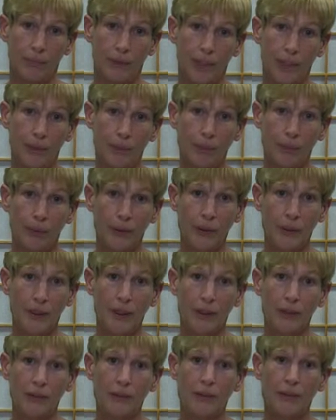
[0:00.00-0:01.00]
It brings
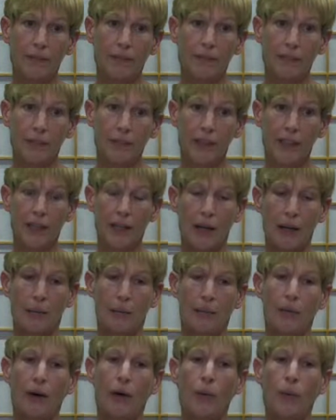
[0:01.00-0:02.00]
you a
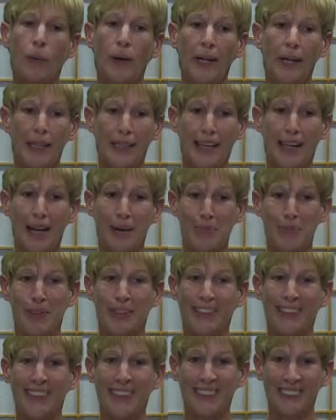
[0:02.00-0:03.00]
freedom, a weight can be
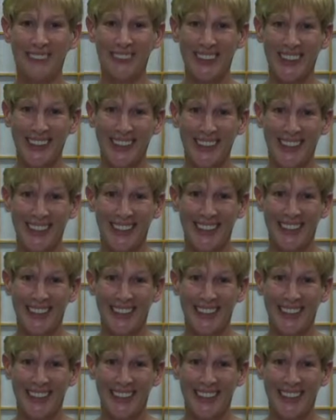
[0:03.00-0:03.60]
lifted,